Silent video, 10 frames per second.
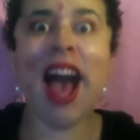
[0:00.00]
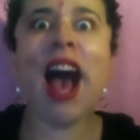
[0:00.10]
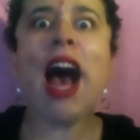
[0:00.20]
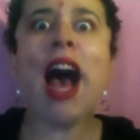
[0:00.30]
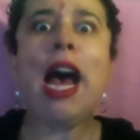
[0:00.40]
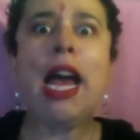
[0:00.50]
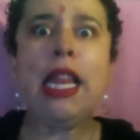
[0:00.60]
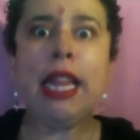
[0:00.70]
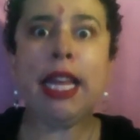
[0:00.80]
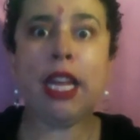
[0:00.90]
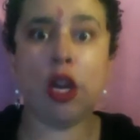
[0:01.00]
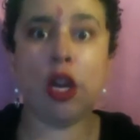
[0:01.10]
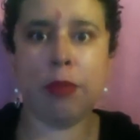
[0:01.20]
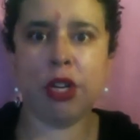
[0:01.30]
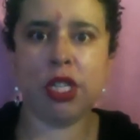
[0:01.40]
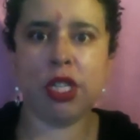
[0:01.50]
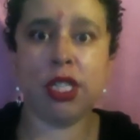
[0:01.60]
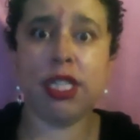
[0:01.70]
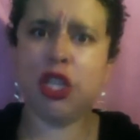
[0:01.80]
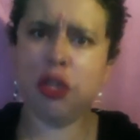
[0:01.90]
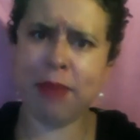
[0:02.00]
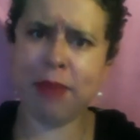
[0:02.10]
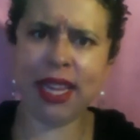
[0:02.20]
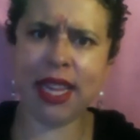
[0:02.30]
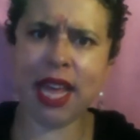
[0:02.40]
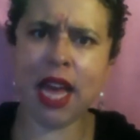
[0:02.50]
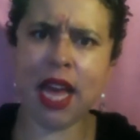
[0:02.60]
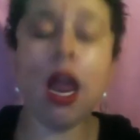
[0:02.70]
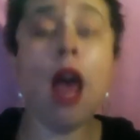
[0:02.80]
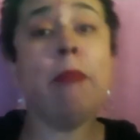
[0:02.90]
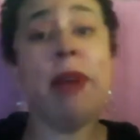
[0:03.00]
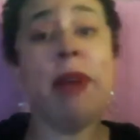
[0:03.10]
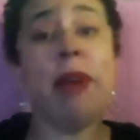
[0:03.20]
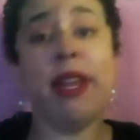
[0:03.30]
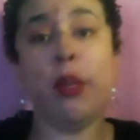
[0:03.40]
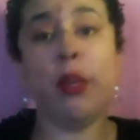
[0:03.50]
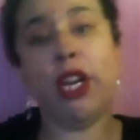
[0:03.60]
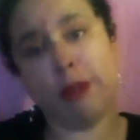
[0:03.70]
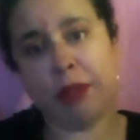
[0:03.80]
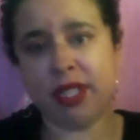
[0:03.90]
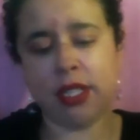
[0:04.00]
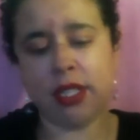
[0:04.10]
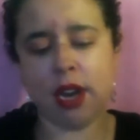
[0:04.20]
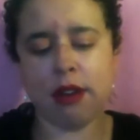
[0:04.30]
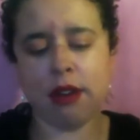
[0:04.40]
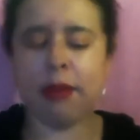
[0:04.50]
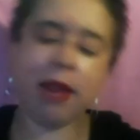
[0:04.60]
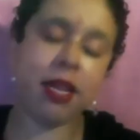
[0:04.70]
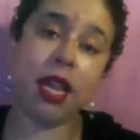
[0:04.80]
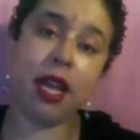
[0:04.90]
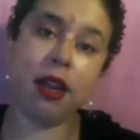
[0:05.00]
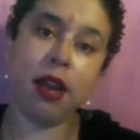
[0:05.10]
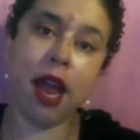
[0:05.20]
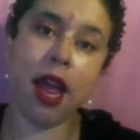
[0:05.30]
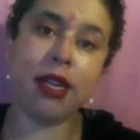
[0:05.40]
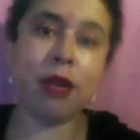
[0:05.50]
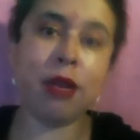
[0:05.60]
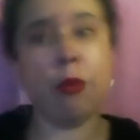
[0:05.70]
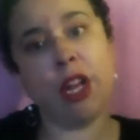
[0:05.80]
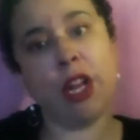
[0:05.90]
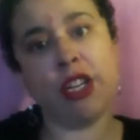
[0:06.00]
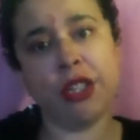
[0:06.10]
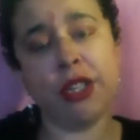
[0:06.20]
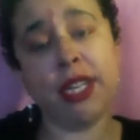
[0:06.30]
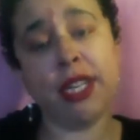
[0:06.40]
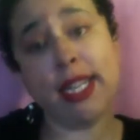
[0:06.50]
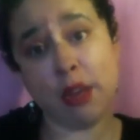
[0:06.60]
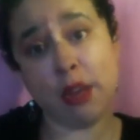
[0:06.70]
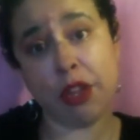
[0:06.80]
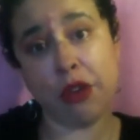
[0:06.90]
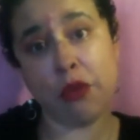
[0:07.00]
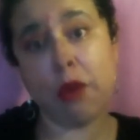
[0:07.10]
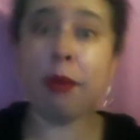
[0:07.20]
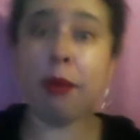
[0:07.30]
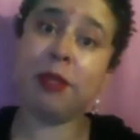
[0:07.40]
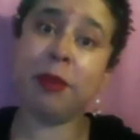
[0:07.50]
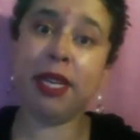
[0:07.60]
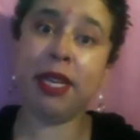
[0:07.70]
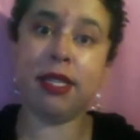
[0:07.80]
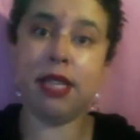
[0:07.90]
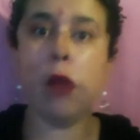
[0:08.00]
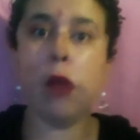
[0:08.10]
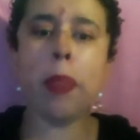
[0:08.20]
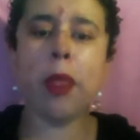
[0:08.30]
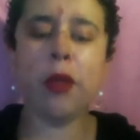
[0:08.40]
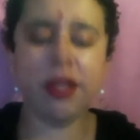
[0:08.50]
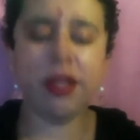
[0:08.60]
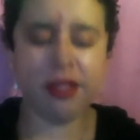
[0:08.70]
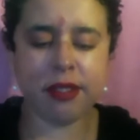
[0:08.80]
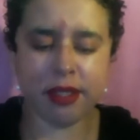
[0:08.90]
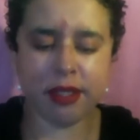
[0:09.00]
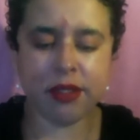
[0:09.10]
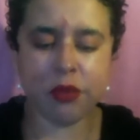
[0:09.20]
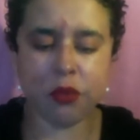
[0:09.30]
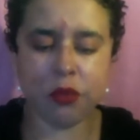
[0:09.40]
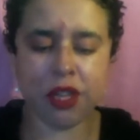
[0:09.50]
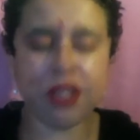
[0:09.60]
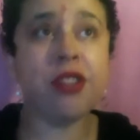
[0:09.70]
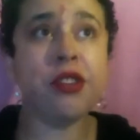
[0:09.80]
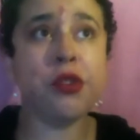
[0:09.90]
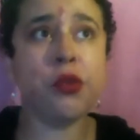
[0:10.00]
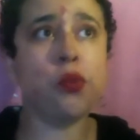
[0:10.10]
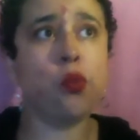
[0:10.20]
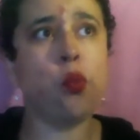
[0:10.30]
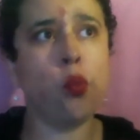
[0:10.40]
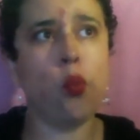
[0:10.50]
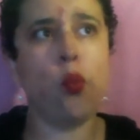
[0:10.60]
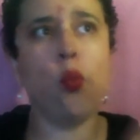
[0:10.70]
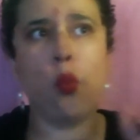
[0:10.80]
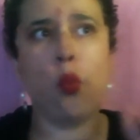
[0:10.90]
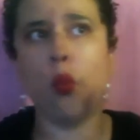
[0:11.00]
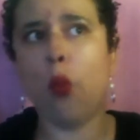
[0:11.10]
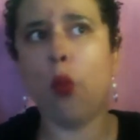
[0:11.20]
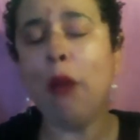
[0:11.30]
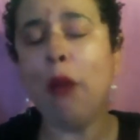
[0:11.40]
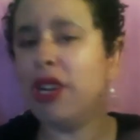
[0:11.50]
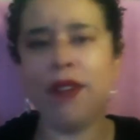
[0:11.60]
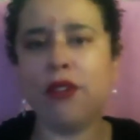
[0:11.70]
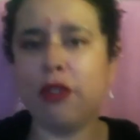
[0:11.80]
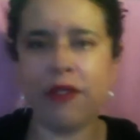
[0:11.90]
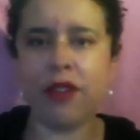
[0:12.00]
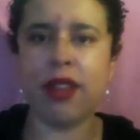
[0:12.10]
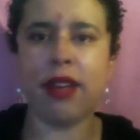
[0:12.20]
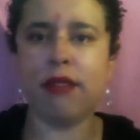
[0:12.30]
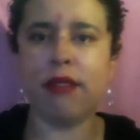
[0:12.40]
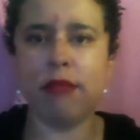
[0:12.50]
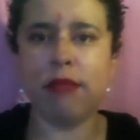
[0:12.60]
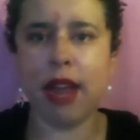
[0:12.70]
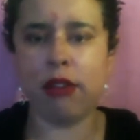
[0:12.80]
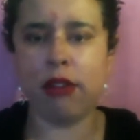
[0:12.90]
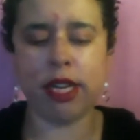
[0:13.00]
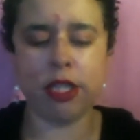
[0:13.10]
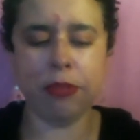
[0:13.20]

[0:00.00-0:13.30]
I like your purse. Did you make that? By the way, here's my business card. My name's Eliana, and I'm a blogger too. Can I sit down with you while my mom speaks?" This is. I would never have done that at her age.